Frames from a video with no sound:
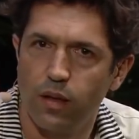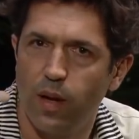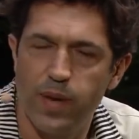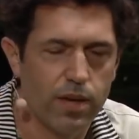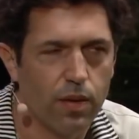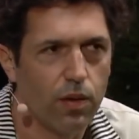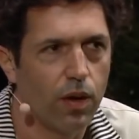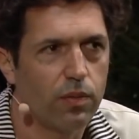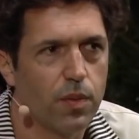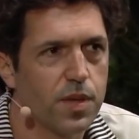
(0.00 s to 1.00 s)
I mean, the,
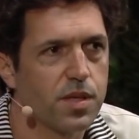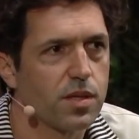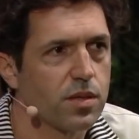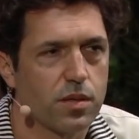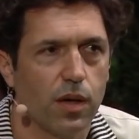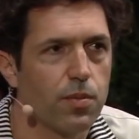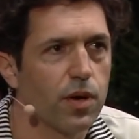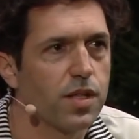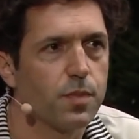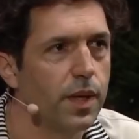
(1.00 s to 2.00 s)
the business
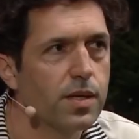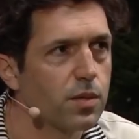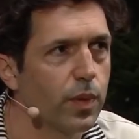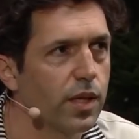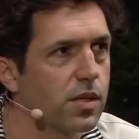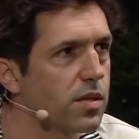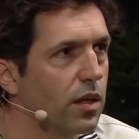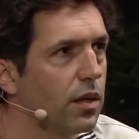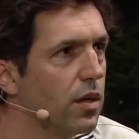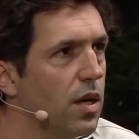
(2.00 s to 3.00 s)
operates best when it's
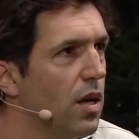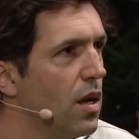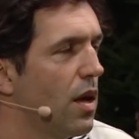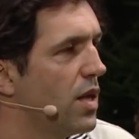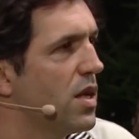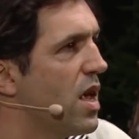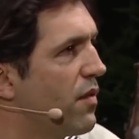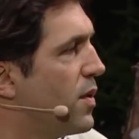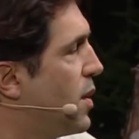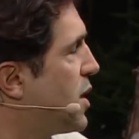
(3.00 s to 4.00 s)
a, it's
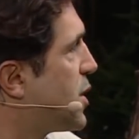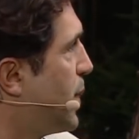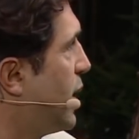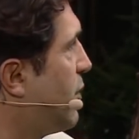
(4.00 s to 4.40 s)
even a split of